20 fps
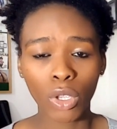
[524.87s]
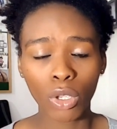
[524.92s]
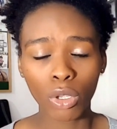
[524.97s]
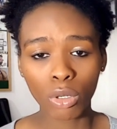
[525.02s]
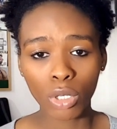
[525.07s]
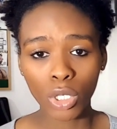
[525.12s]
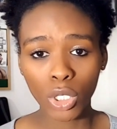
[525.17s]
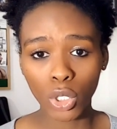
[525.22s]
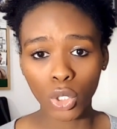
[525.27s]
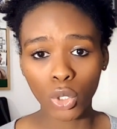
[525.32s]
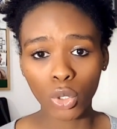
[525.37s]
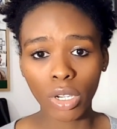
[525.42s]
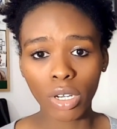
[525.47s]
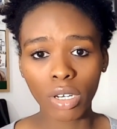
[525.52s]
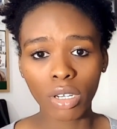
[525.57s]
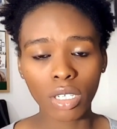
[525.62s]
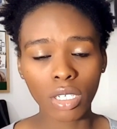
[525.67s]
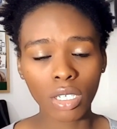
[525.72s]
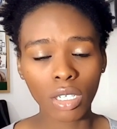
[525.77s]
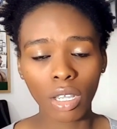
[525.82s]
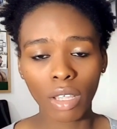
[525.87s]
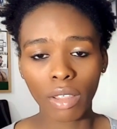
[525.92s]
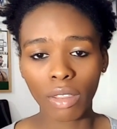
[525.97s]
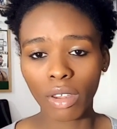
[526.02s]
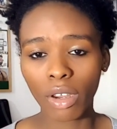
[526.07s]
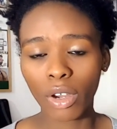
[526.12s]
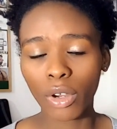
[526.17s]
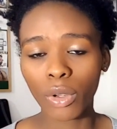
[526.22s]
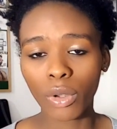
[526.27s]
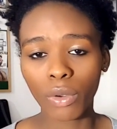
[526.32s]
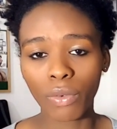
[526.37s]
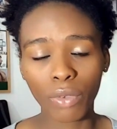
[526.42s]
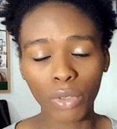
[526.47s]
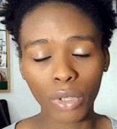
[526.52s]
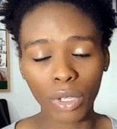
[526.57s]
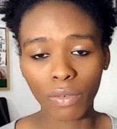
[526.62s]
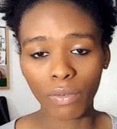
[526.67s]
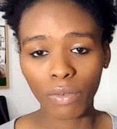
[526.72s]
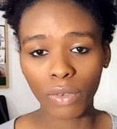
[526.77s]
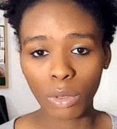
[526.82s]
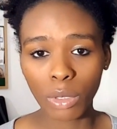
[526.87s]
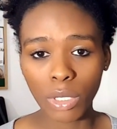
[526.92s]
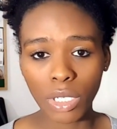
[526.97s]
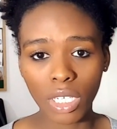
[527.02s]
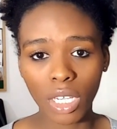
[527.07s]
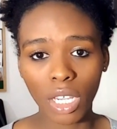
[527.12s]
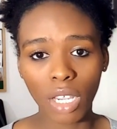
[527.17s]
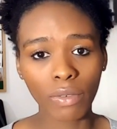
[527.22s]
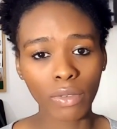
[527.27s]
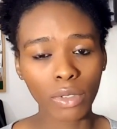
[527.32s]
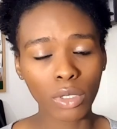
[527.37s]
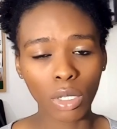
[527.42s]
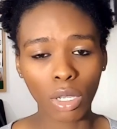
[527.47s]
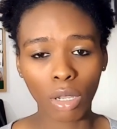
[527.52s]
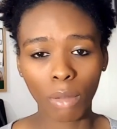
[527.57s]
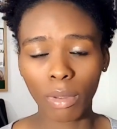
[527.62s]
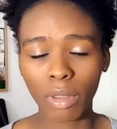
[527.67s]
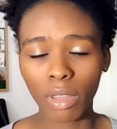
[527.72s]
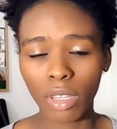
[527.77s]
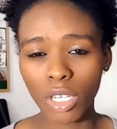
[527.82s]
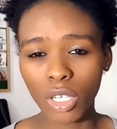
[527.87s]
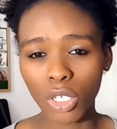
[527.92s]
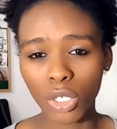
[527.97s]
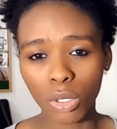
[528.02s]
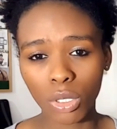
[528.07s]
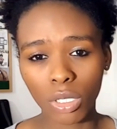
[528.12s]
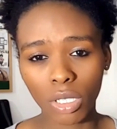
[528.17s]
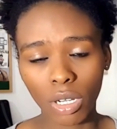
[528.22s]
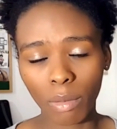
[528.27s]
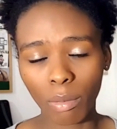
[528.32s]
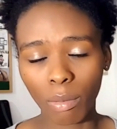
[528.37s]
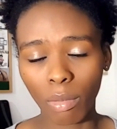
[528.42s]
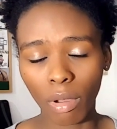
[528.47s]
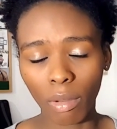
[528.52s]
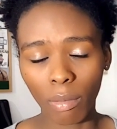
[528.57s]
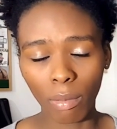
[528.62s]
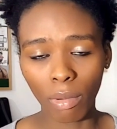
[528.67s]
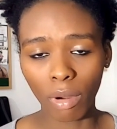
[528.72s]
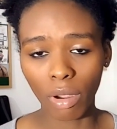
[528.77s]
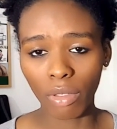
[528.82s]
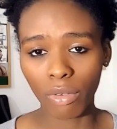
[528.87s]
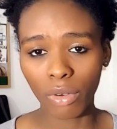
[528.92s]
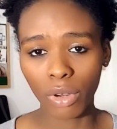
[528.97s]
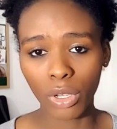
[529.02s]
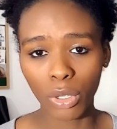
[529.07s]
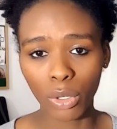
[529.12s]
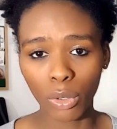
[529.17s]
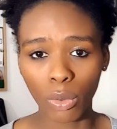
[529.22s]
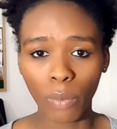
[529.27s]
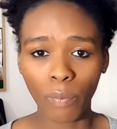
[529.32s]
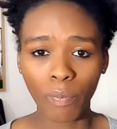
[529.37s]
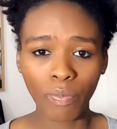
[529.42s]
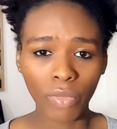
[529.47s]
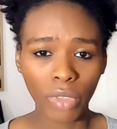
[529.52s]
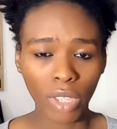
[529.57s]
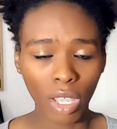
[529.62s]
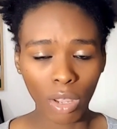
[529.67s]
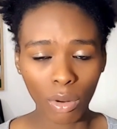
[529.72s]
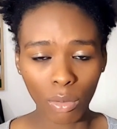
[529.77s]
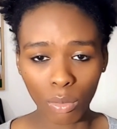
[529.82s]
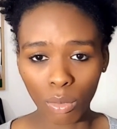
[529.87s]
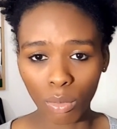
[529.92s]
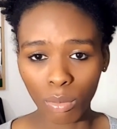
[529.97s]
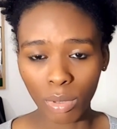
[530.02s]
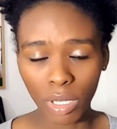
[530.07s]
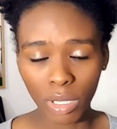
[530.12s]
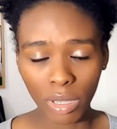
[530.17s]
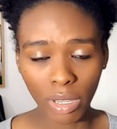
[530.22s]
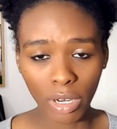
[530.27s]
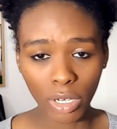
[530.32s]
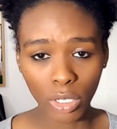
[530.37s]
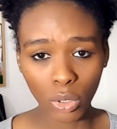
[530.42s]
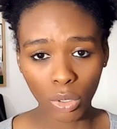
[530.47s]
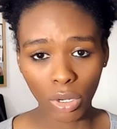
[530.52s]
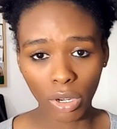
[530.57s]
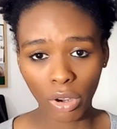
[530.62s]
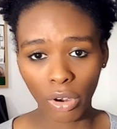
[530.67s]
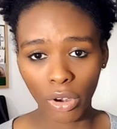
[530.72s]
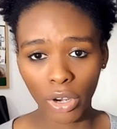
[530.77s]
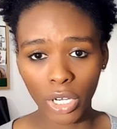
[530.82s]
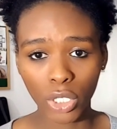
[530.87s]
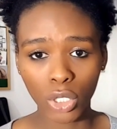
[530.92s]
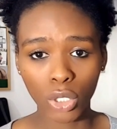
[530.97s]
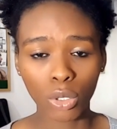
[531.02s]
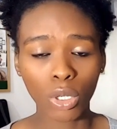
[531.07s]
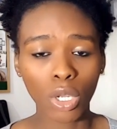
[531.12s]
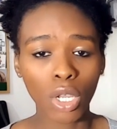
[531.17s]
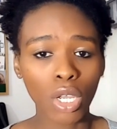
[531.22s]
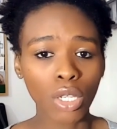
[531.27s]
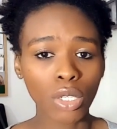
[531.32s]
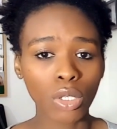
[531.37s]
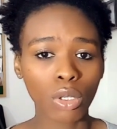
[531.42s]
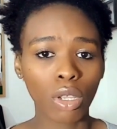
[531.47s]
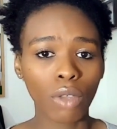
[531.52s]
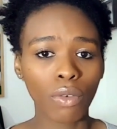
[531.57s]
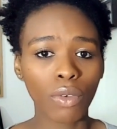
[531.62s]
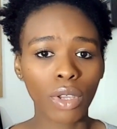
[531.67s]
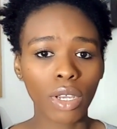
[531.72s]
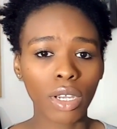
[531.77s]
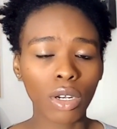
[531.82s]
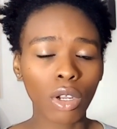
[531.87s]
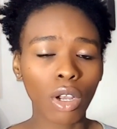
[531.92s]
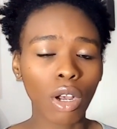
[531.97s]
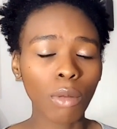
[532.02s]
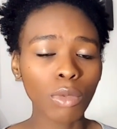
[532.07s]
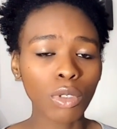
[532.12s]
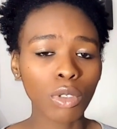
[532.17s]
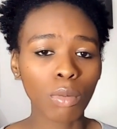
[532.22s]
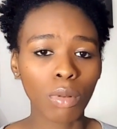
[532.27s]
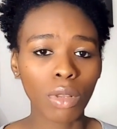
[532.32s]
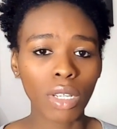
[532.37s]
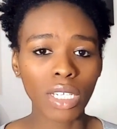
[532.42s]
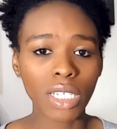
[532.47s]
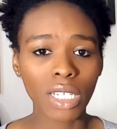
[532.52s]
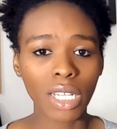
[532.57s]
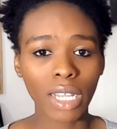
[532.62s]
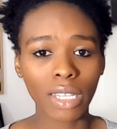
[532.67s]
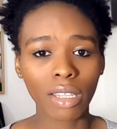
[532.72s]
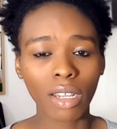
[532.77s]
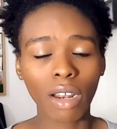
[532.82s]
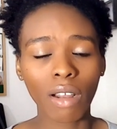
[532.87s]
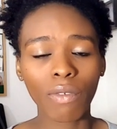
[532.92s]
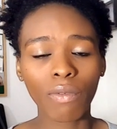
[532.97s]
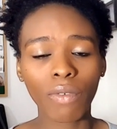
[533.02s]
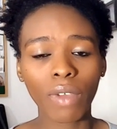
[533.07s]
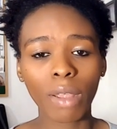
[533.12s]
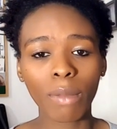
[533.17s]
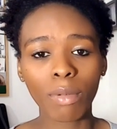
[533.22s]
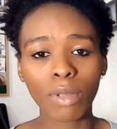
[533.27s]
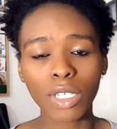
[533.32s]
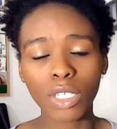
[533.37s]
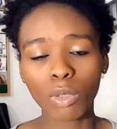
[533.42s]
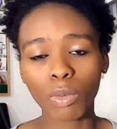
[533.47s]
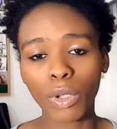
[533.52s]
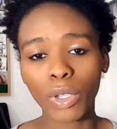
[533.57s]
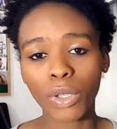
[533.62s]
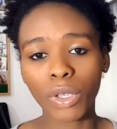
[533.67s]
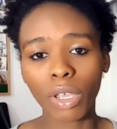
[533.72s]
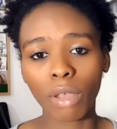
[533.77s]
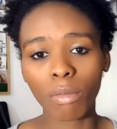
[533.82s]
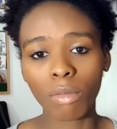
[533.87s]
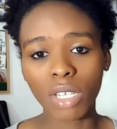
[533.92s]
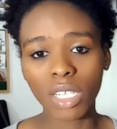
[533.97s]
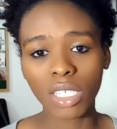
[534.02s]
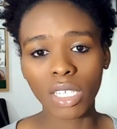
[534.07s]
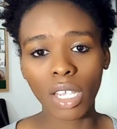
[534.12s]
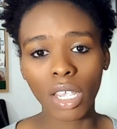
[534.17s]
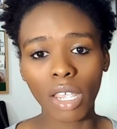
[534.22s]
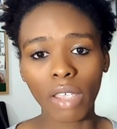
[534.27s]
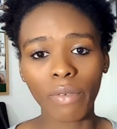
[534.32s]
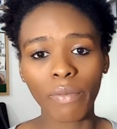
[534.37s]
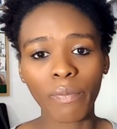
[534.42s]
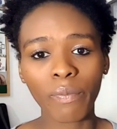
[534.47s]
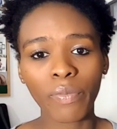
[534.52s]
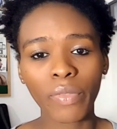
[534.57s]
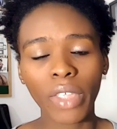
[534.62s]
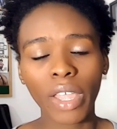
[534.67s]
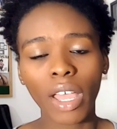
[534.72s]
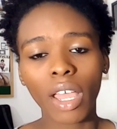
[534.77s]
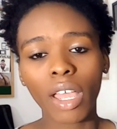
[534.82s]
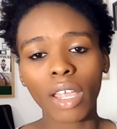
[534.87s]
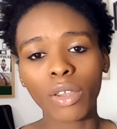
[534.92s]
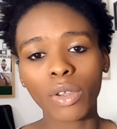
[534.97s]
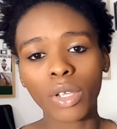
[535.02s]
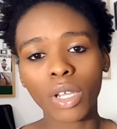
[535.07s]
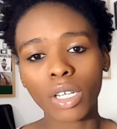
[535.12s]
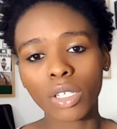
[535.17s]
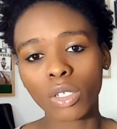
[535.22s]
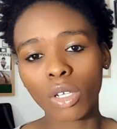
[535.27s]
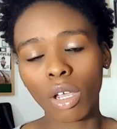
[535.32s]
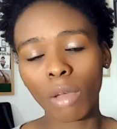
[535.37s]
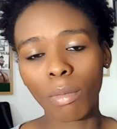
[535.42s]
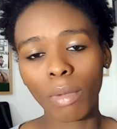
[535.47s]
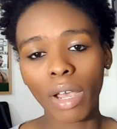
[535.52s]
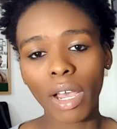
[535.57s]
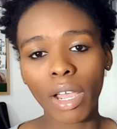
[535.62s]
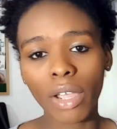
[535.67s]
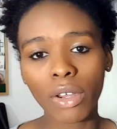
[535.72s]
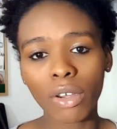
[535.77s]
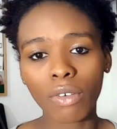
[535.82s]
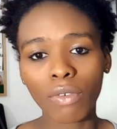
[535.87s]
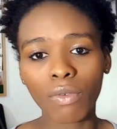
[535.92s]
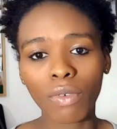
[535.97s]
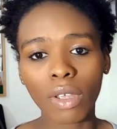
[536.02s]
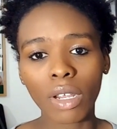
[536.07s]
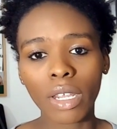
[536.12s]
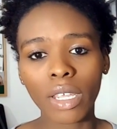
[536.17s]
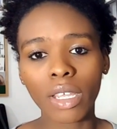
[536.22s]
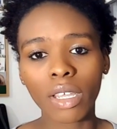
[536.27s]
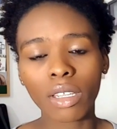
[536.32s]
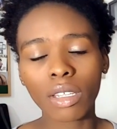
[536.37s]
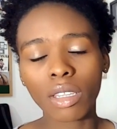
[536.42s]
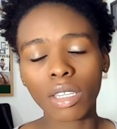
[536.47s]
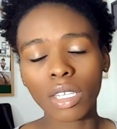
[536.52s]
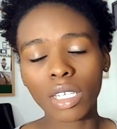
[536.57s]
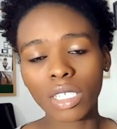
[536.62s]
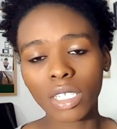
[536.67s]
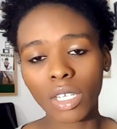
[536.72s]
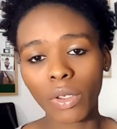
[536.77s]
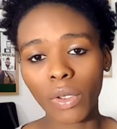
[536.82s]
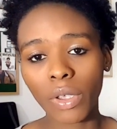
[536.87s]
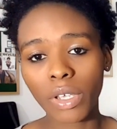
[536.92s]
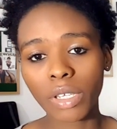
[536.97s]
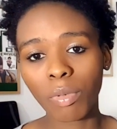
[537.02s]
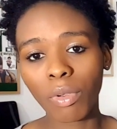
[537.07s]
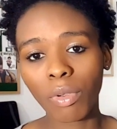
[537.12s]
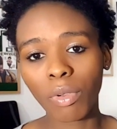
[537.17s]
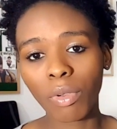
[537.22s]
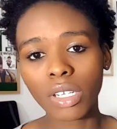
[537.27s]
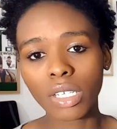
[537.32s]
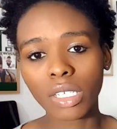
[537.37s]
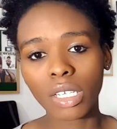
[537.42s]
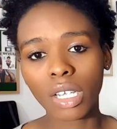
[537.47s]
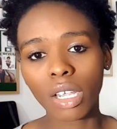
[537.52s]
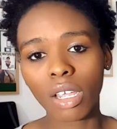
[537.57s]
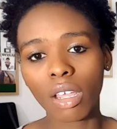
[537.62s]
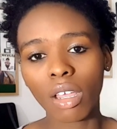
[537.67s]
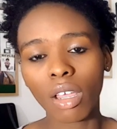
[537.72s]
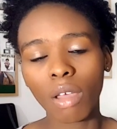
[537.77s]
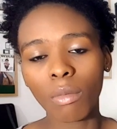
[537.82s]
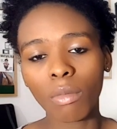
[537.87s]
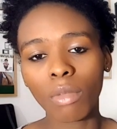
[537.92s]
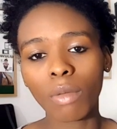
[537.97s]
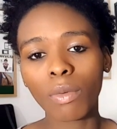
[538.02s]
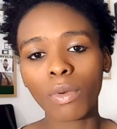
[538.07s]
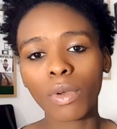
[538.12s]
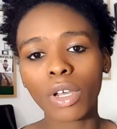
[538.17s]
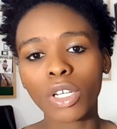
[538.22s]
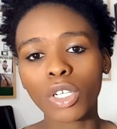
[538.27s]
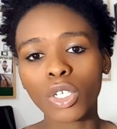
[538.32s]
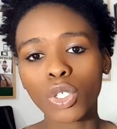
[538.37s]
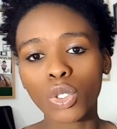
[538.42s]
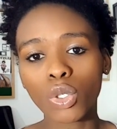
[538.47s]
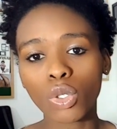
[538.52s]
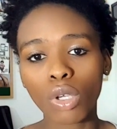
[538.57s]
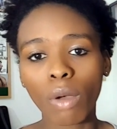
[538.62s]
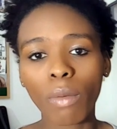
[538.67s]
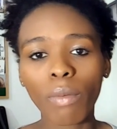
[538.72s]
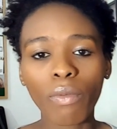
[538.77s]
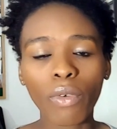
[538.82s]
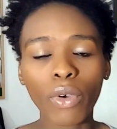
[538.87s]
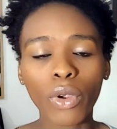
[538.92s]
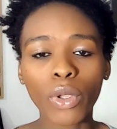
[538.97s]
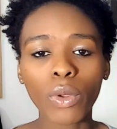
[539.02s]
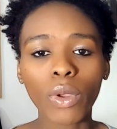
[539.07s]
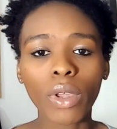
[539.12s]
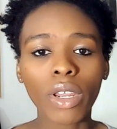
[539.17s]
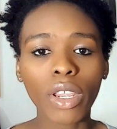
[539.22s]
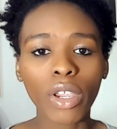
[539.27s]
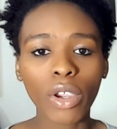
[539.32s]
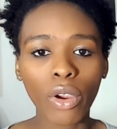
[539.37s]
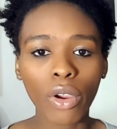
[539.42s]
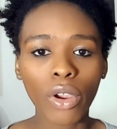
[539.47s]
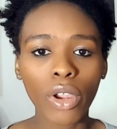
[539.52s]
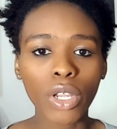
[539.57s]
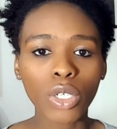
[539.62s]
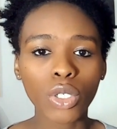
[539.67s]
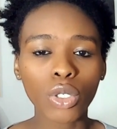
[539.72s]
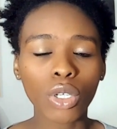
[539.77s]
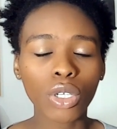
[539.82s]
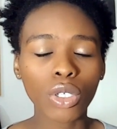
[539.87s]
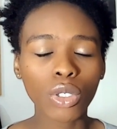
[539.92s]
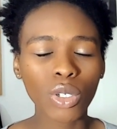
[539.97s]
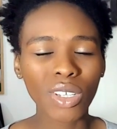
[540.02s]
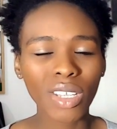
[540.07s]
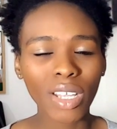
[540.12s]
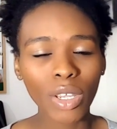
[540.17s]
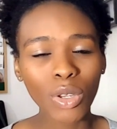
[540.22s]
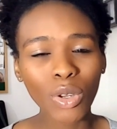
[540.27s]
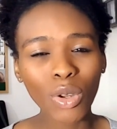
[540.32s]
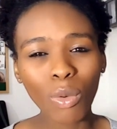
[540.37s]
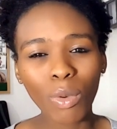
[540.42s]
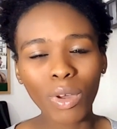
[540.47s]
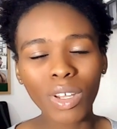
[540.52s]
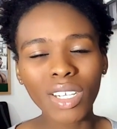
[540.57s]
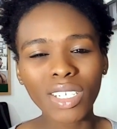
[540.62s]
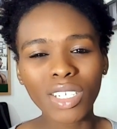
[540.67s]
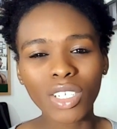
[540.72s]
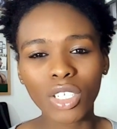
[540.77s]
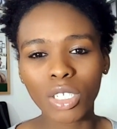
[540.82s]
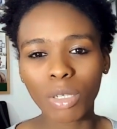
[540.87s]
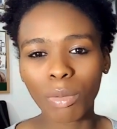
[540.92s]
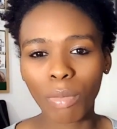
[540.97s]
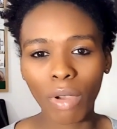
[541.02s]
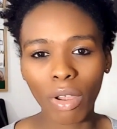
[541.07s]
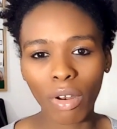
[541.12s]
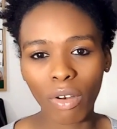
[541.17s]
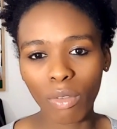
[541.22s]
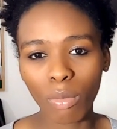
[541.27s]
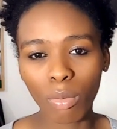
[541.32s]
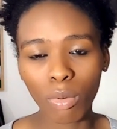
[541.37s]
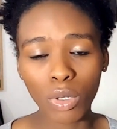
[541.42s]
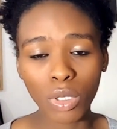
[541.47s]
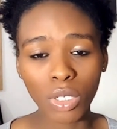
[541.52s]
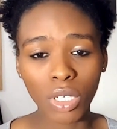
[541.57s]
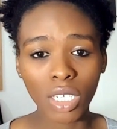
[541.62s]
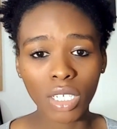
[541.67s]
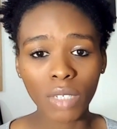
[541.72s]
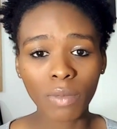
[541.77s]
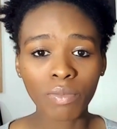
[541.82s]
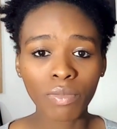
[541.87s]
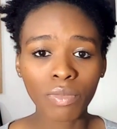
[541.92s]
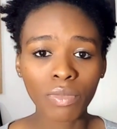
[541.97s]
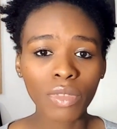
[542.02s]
You know, you should join us there. If you can feel safe to talk about the issues that are bothering you, and we'll be there to encourage you. So if you can come to places like that, 5 places where you can be safe and you can talk about how you're feeling and the things that you're experiencing, people can show up for you and encourage you and show you that, you know what, this is just a part of the process.